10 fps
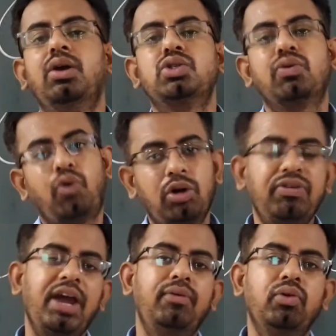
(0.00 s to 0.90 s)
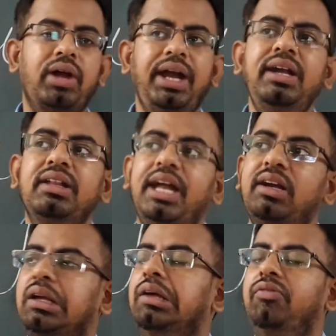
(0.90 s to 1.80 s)
So what we have to write?
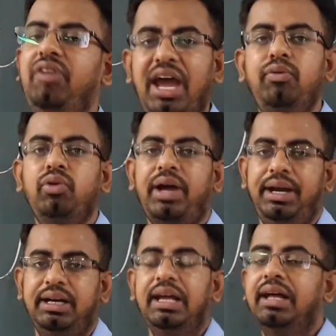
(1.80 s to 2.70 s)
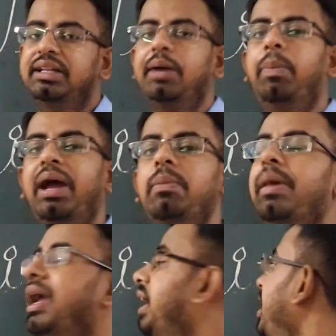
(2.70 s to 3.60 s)
That we have to write that by
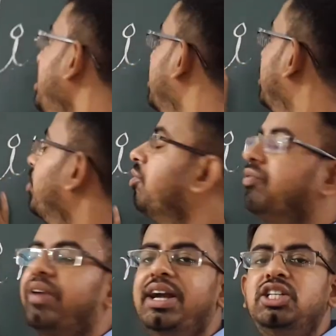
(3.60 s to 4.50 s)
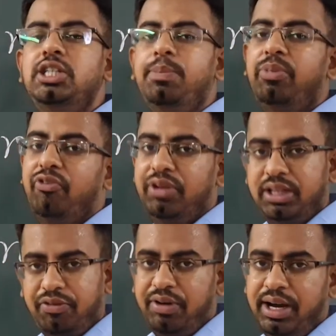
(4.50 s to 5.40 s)
making friendship with
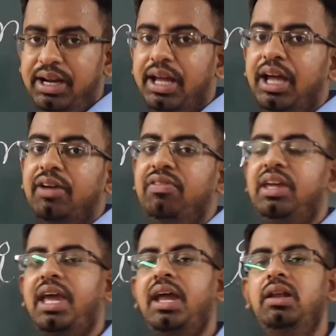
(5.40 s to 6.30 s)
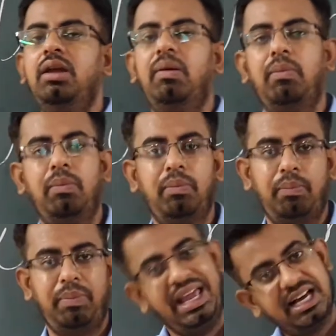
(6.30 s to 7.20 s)
the wind, we can
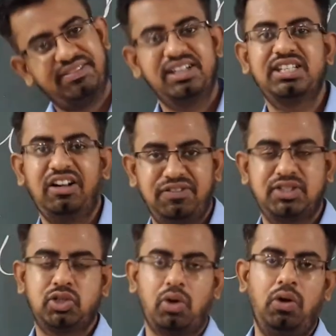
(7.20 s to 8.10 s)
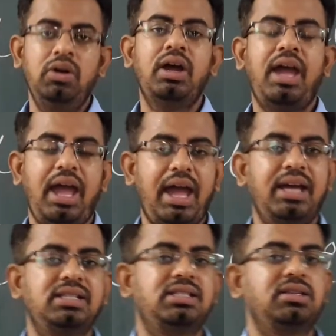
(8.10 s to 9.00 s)
make ourselves strong.
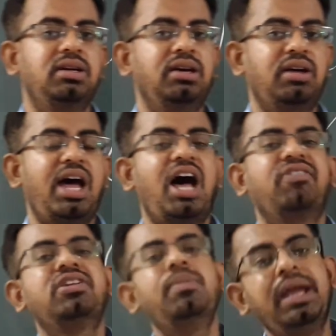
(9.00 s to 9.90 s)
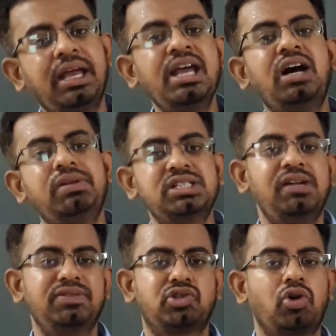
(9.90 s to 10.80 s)
As after making
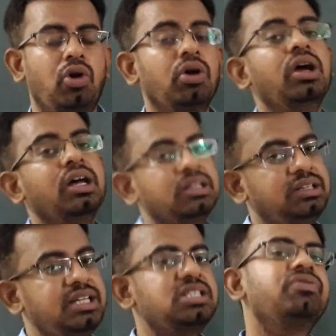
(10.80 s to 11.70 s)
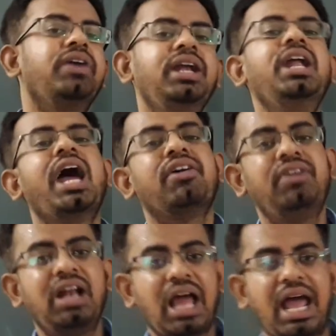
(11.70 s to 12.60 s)
ourselves strong, this way
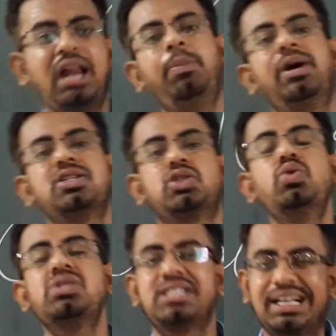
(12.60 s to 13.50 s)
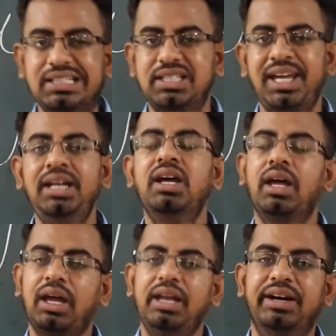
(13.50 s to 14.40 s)
will help us to
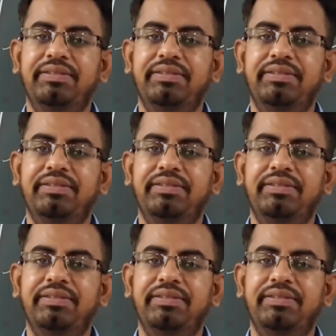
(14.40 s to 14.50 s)
succeed in